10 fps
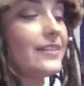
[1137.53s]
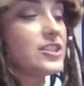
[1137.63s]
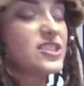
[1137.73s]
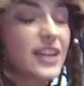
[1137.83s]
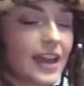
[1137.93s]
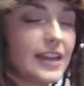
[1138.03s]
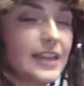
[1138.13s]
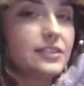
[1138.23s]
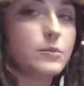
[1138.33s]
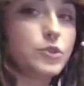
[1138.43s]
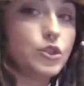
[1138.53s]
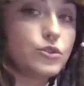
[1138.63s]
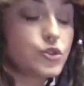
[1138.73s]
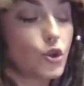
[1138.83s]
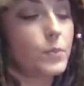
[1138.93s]
just to kind of get them
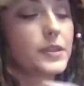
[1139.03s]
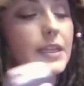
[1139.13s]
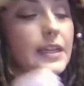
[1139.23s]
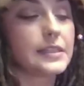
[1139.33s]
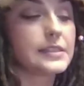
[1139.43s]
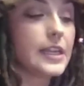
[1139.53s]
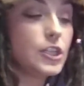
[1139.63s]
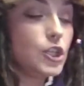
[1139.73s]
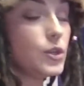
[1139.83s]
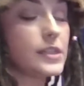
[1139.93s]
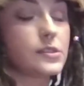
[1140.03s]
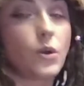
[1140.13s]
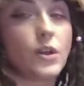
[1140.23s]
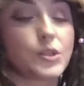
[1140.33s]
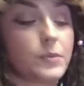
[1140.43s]
used to it, but the continued is
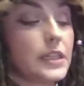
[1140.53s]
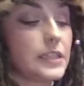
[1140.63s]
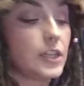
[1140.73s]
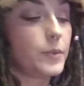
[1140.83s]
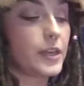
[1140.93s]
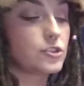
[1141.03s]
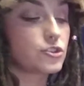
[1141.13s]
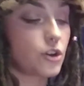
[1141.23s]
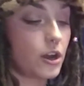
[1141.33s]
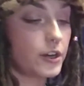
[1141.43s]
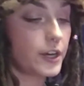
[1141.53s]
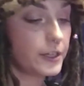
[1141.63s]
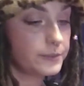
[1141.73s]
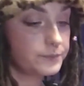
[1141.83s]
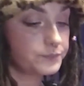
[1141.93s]
going to be a little bit
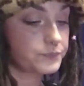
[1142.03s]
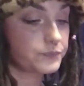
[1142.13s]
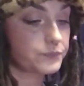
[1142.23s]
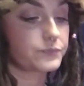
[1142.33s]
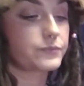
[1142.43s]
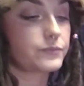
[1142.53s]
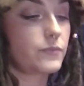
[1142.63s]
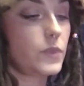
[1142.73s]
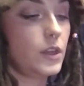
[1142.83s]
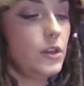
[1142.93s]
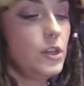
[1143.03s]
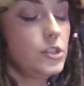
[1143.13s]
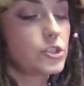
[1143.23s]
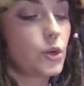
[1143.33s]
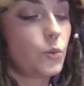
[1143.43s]
stronger.
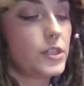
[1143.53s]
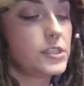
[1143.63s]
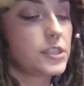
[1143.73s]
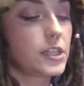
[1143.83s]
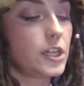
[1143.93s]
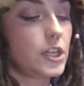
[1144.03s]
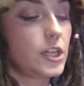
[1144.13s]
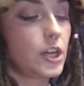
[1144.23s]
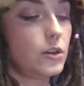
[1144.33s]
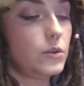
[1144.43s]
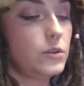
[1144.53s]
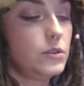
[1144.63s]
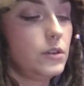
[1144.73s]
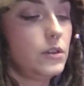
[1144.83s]
So we're just going to go